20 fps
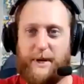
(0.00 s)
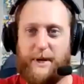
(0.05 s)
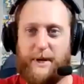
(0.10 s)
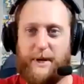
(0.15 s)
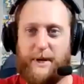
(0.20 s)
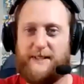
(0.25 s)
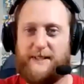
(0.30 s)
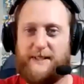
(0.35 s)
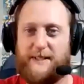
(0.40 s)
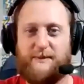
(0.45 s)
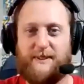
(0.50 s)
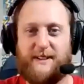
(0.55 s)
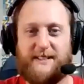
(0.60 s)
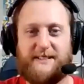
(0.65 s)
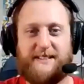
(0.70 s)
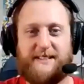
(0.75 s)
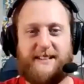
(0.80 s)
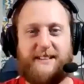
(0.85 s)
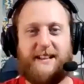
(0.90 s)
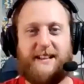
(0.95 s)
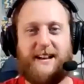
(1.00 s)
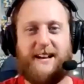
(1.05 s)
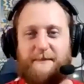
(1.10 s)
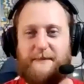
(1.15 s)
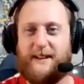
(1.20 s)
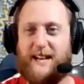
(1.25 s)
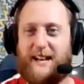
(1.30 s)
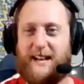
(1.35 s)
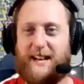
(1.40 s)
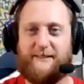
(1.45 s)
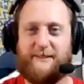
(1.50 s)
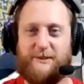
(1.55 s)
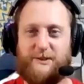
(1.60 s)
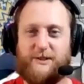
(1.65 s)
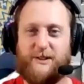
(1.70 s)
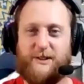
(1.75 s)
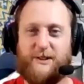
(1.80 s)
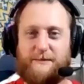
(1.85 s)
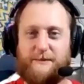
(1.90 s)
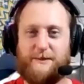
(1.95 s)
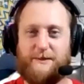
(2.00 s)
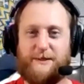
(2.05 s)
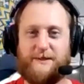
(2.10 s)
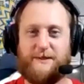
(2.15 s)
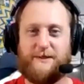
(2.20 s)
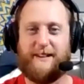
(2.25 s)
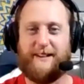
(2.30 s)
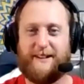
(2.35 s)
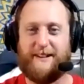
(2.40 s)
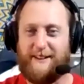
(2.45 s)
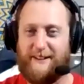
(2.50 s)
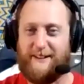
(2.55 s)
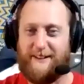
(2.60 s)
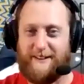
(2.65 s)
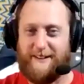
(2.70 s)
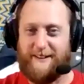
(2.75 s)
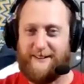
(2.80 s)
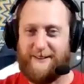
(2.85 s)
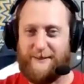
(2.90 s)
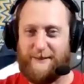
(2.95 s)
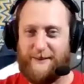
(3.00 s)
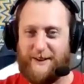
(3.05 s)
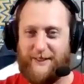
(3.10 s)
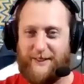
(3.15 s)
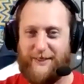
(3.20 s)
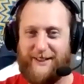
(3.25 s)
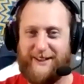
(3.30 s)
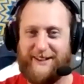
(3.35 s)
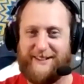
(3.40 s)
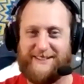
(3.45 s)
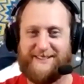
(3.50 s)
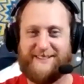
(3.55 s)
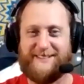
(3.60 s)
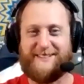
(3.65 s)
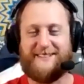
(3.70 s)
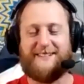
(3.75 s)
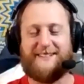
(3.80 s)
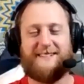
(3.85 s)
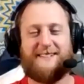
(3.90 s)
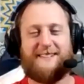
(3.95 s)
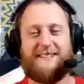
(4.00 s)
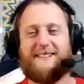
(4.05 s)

Boom, Miss Rusty. I'm not having trouble at all with this.